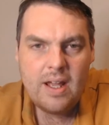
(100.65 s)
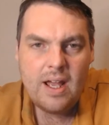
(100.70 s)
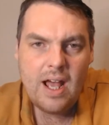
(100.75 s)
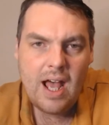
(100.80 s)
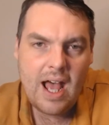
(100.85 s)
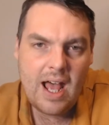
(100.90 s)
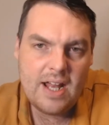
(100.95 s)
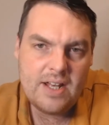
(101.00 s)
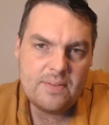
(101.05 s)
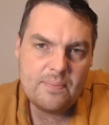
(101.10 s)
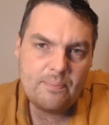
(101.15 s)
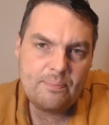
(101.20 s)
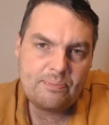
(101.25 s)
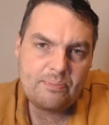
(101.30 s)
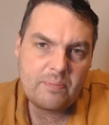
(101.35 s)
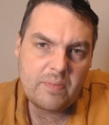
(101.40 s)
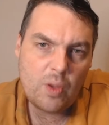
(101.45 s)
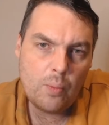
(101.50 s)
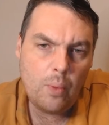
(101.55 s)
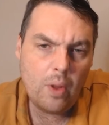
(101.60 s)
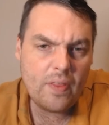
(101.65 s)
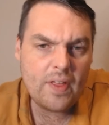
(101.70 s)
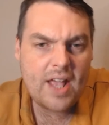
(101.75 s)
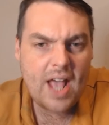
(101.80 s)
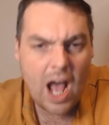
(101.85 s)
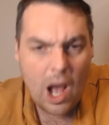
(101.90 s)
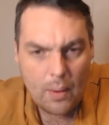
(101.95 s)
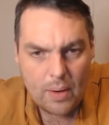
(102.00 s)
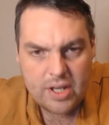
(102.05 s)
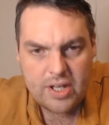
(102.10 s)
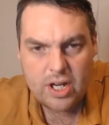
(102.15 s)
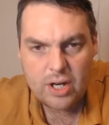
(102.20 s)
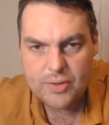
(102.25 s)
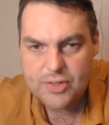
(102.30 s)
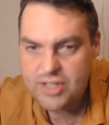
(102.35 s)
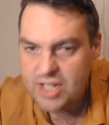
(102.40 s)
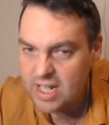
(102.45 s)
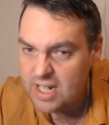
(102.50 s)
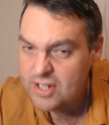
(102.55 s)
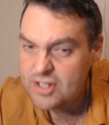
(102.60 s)
And what the Carlton girls
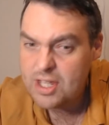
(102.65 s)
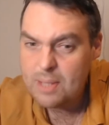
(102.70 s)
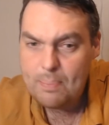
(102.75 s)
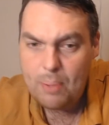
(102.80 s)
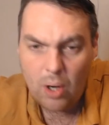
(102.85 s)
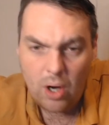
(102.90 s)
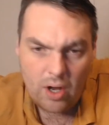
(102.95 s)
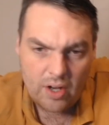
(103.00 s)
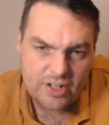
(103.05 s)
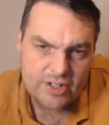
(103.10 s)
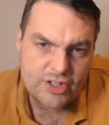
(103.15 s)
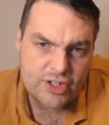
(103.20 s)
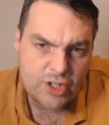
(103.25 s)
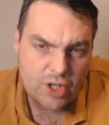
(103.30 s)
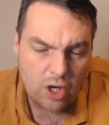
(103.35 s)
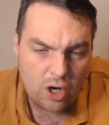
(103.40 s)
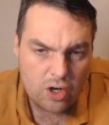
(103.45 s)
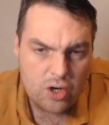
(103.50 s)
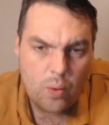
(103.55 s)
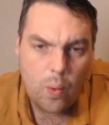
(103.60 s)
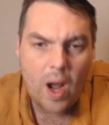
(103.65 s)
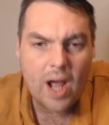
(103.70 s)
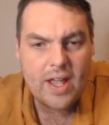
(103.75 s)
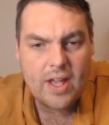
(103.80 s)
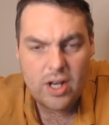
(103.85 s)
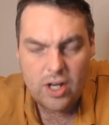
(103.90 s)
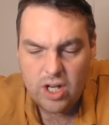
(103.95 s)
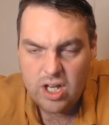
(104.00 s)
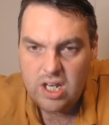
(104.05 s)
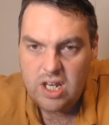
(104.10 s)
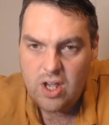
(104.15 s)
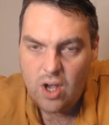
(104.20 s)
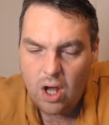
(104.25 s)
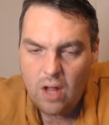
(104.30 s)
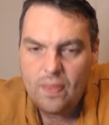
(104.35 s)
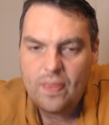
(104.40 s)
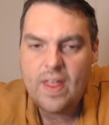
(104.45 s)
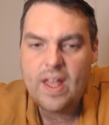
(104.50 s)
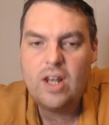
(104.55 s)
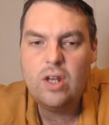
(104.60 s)
did is they put on a score quite early
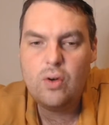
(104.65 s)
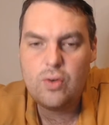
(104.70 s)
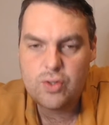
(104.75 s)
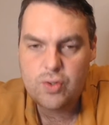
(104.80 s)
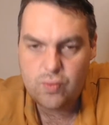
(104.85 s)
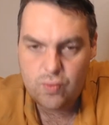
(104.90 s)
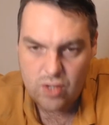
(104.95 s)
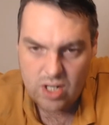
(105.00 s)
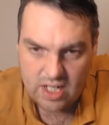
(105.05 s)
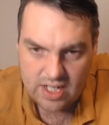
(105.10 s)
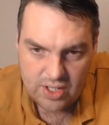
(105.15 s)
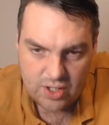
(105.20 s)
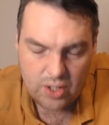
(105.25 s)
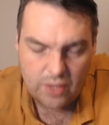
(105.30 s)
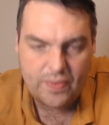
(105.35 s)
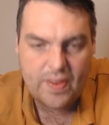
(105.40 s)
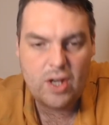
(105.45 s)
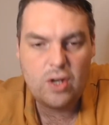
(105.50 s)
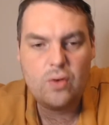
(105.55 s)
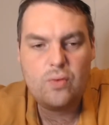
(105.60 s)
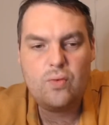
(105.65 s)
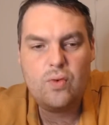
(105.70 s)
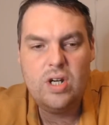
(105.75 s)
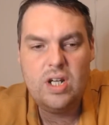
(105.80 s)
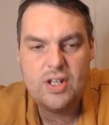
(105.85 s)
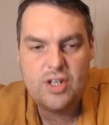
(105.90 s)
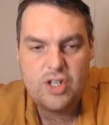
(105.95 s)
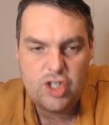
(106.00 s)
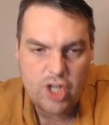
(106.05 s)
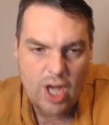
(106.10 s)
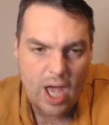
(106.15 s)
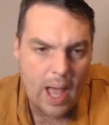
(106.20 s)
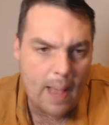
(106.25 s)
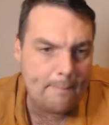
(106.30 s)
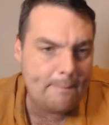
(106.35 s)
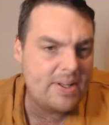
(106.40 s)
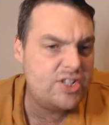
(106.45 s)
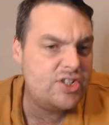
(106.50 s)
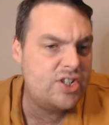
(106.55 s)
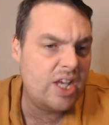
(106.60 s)
on. They looked really good, they looked really sharp,
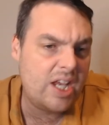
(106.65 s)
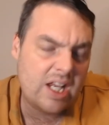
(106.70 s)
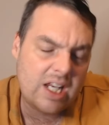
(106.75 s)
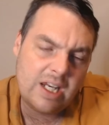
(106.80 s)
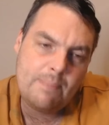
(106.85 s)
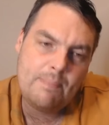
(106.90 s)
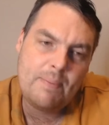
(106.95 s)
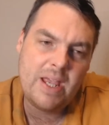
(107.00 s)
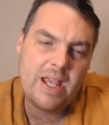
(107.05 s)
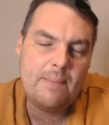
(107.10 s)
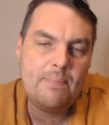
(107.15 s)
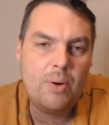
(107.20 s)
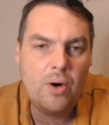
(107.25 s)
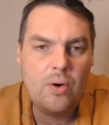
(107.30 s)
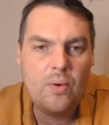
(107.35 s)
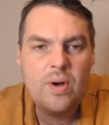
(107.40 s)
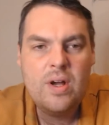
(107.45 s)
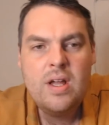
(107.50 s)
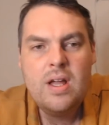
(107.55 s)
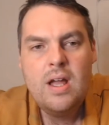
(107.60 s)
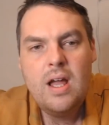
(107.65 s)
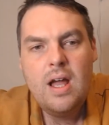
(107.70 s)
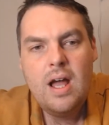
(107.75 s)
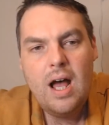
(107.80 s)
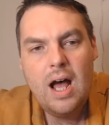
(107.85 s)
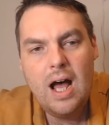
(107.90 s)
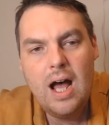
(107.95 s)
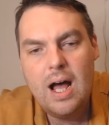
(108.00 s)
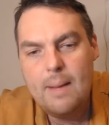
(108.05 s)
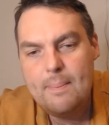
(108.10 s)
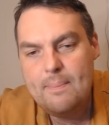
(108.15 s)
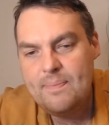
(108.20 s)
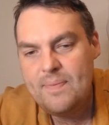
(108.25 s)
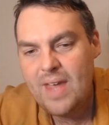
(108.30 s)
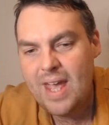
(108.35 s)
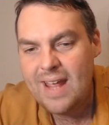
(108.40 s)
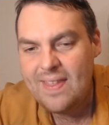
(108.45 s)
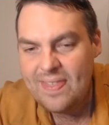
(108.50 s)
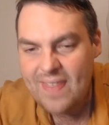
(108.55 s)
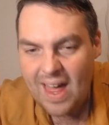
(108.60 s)
particularly people
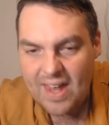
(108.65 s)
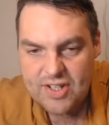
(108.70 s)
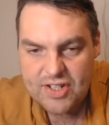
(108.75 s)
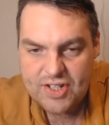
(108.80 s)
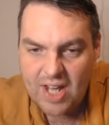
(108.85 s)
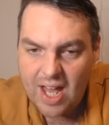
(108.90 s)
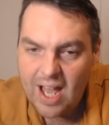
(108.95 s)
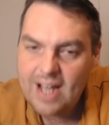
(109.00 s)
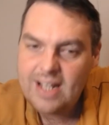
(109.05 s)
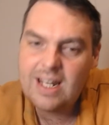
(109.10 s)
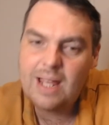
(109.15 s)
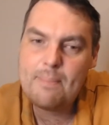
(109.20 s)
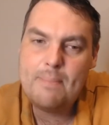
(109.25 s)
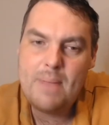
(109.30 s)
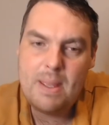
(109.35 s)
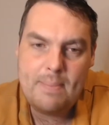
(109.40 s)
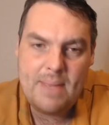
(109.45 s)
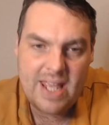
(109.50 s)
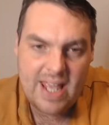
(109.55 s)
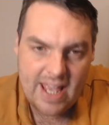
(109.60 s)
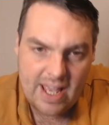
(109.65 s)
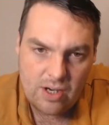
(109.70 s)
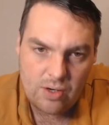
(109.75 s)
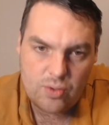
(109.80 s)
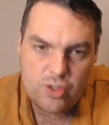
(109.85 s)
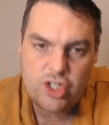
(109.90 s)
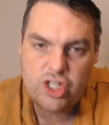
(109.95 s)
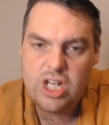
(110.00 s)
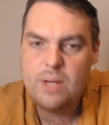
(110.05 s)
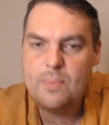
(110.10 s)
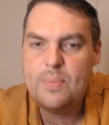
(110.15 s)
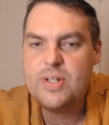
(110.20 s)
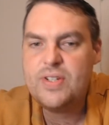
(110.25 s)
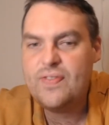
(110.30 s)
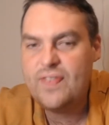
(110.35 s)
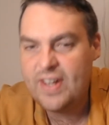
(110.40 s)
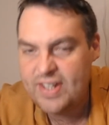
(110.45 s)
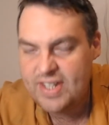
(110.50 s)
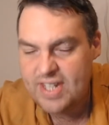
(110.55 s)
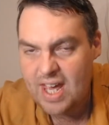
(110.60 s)
in that side, like Mimi Hill. She was
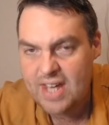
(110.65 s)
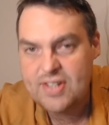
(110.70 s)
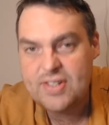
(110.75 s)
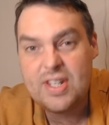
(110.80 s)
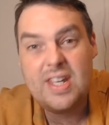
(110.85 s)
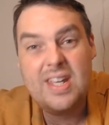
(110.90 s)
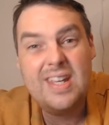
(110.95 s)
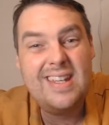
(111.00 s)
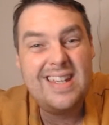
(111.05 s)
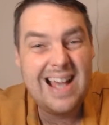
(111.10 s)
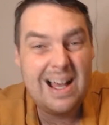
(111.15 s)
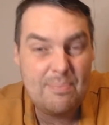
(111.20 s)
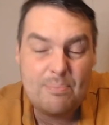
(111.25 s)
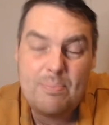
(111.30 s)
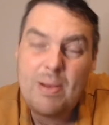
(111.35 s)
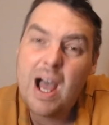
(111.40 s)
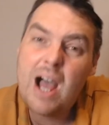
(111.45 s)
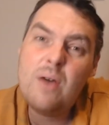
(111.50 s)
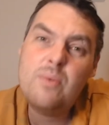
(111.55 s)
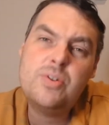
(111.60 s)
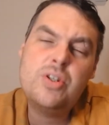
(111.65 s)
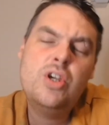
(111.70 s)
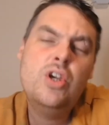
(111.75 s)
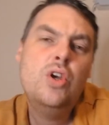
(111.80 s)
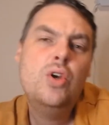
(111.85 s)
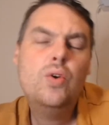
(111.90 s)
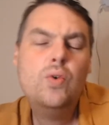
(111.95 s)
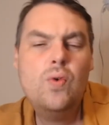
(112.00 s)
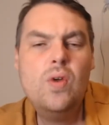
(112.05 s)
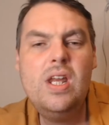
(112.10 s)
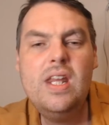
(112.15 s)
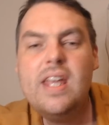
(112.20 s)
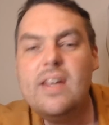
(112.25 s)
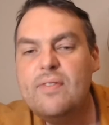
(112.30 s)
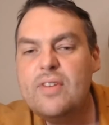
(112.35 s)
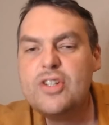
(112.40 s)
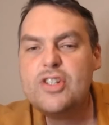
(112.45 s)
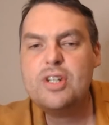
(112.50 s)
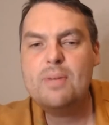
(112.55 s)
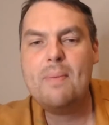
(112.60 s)
fantastic in Gab Pound, really giving
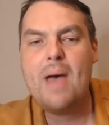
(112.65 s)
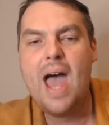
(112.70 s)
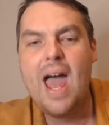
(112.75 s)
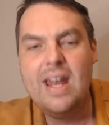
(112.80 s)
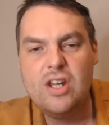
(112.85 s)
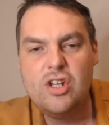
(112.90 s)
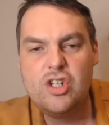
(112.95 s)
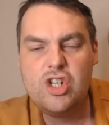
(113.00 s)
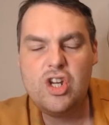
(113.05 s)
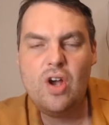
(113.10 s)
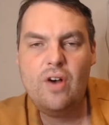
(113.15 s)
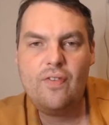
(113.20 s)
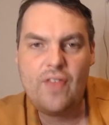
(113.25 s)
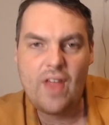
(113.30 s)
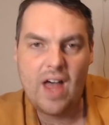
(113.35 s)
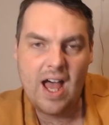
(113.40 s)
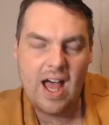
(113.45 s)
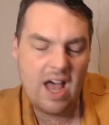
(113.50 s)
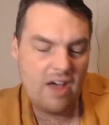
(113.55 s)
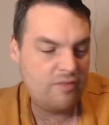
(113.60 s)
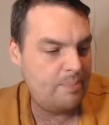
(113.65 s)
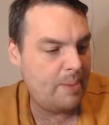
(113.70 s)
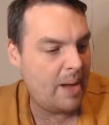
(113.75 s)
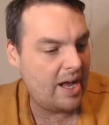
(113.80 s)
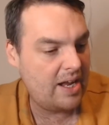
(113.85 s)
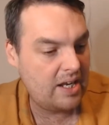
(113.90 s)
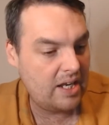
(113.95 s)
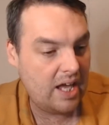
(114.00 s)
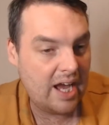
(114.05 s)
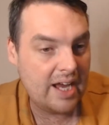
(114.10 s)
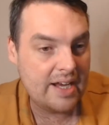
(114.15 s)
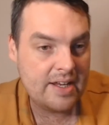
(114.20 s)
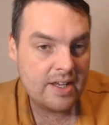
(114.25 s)
us some energy off the halfback line.